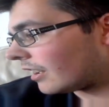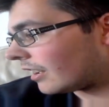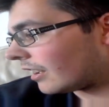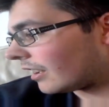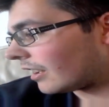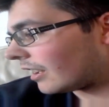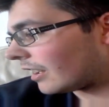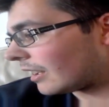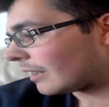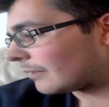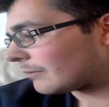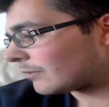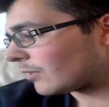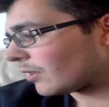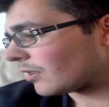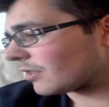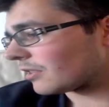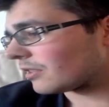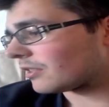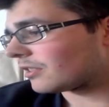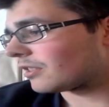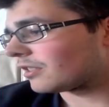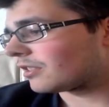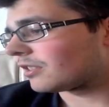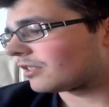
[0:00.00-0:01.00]

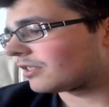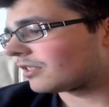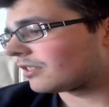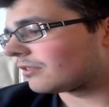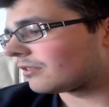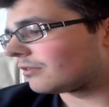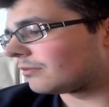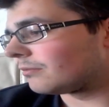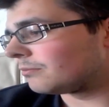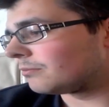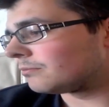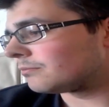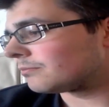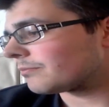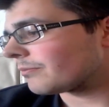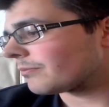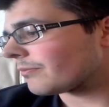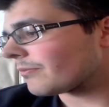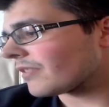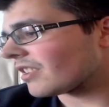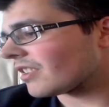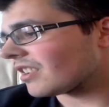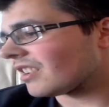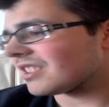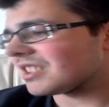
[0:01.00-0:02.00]
I
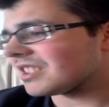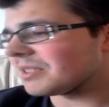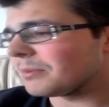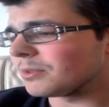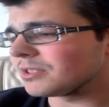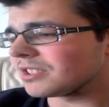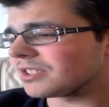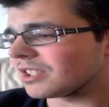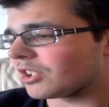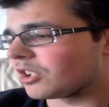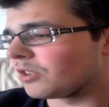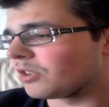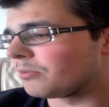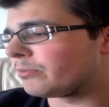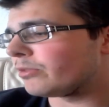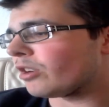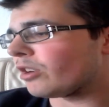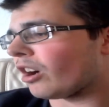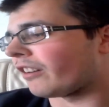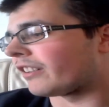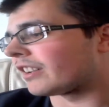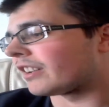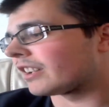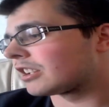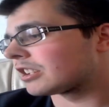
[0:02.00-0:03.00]
suppose it could be
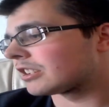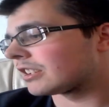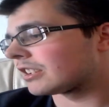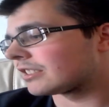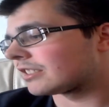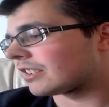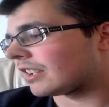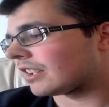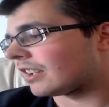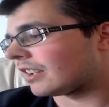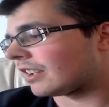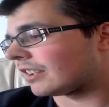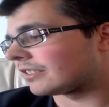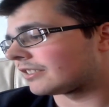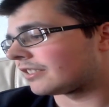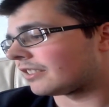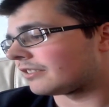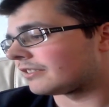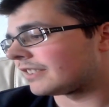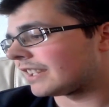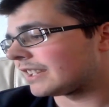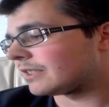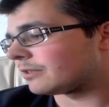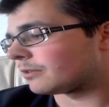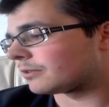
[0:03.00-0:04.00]
alright, because it's a
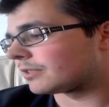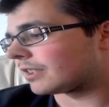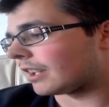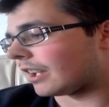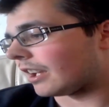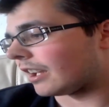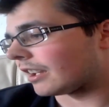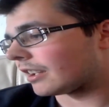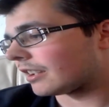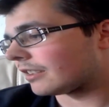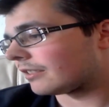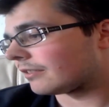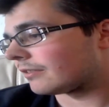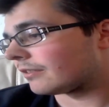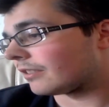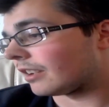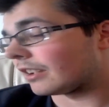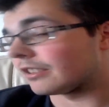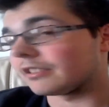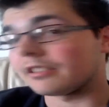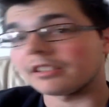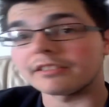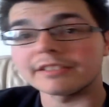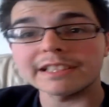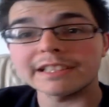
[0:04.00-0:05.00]
tornado tag.
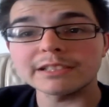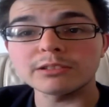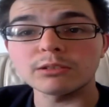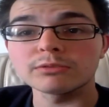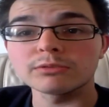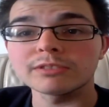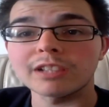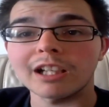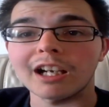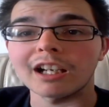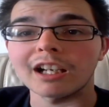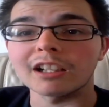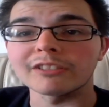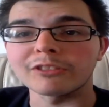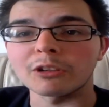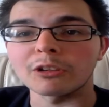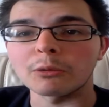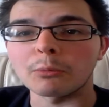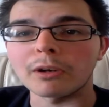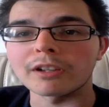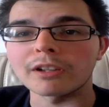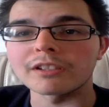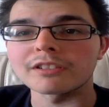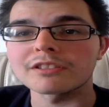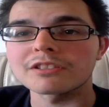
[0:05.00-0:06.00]
A tornado tag for
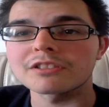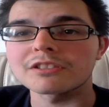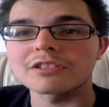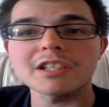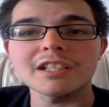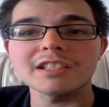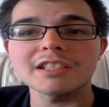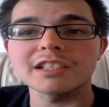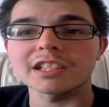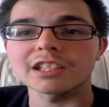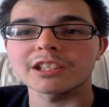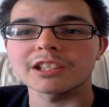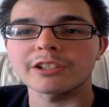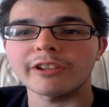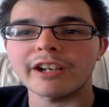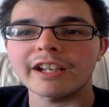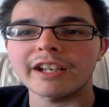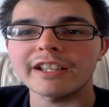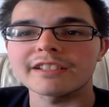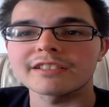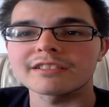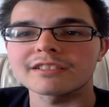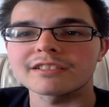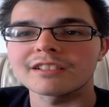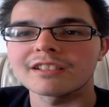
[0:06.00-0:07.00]
once, Jesus
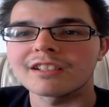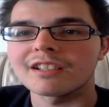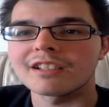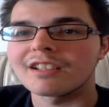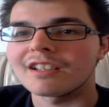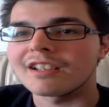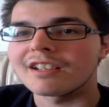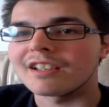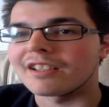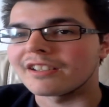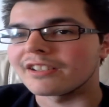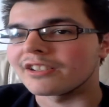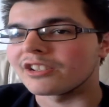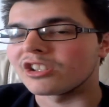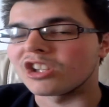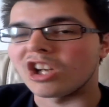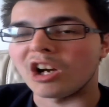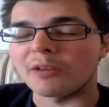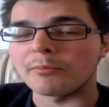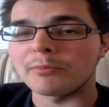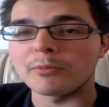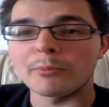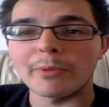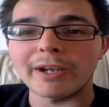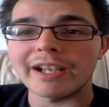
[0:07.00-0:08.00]
Christ.
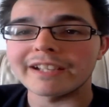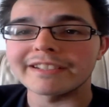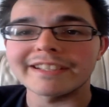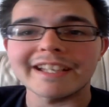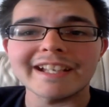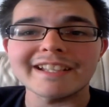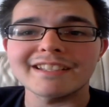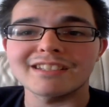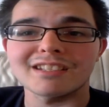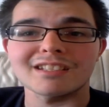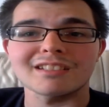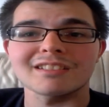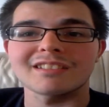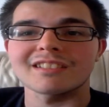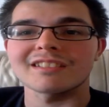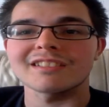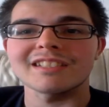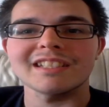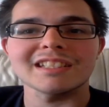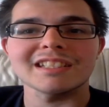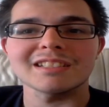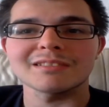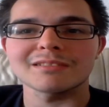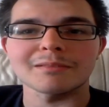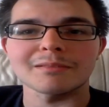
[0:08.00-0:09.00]
I've been waiting ages to
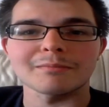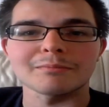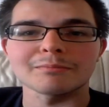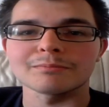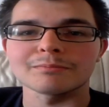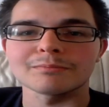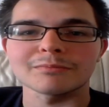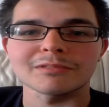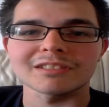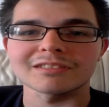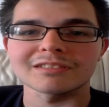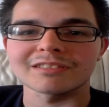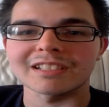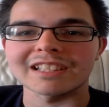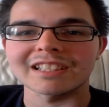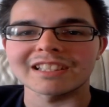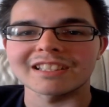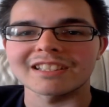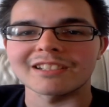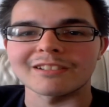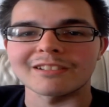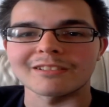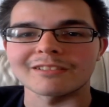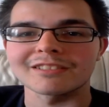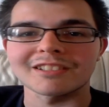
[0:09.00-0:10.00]
see some,
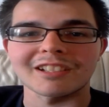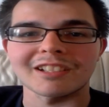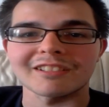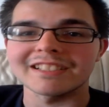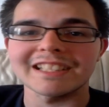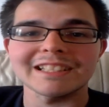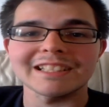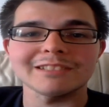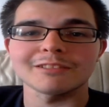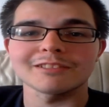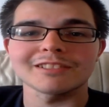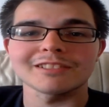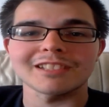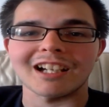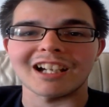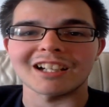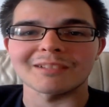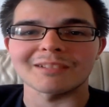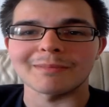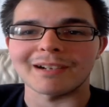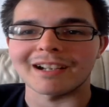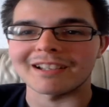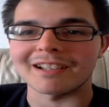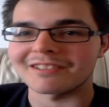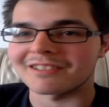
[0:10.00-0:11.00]
tornado
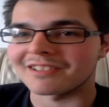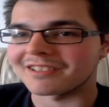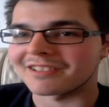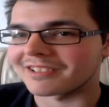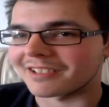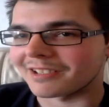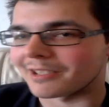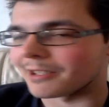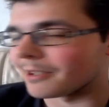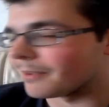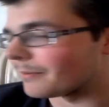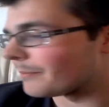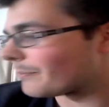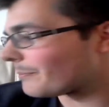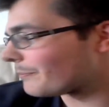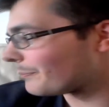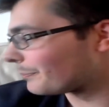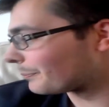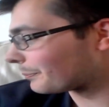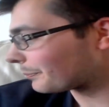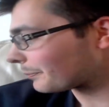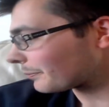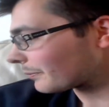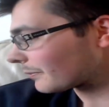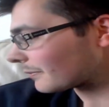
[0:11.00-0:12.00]
tag matches,
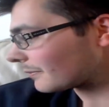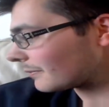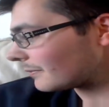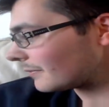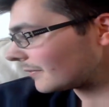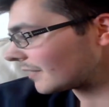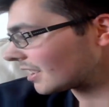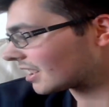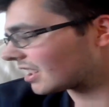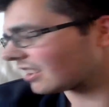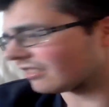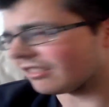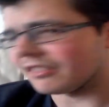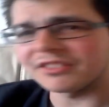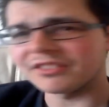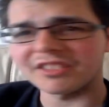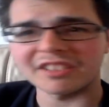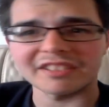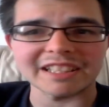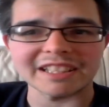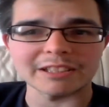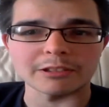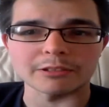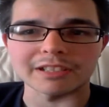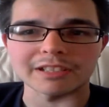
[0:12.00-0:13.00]
'Cause I love
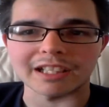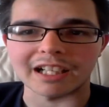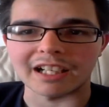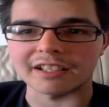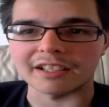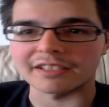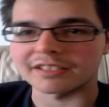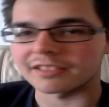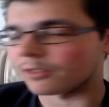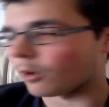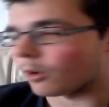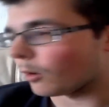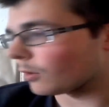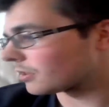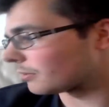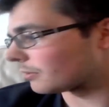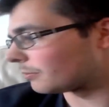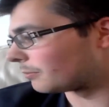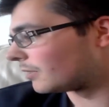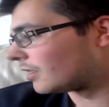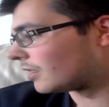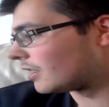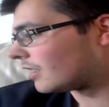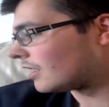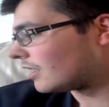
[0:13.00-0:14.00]
tornado tags, they're
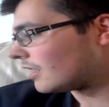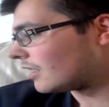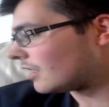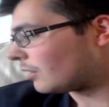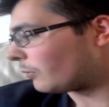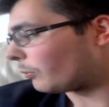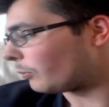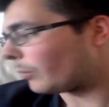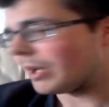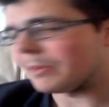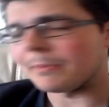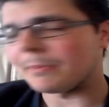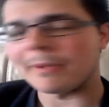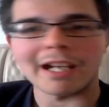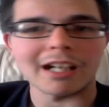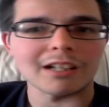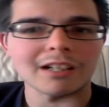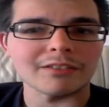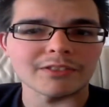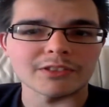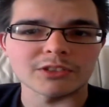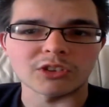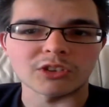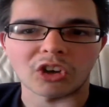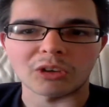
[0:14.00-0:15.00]
awesome. Way
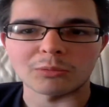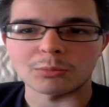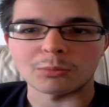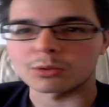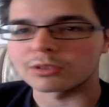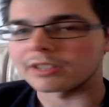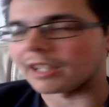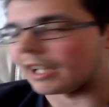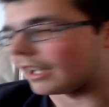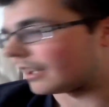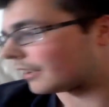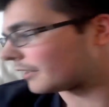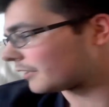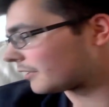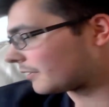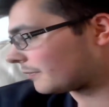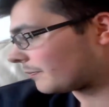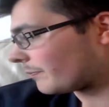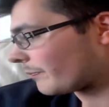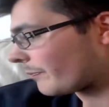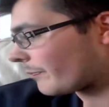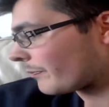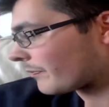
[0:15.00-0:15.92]
better than normal tags.